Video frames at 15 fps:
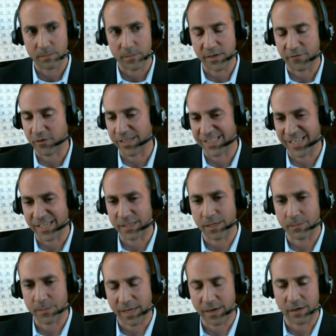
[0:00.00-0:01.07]
different
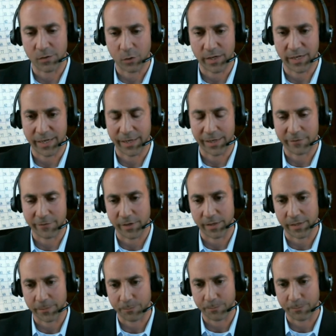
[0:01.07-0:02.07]
systems that are organic friendly.